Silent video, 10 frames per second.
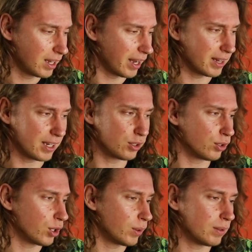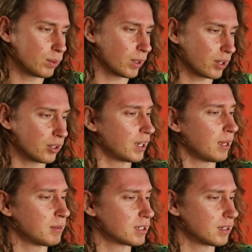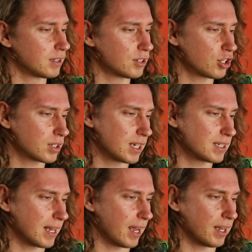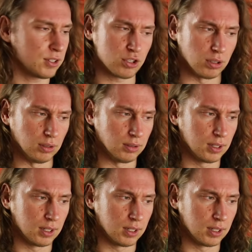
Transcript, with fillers: and I don't know even what her name is. It just says Angel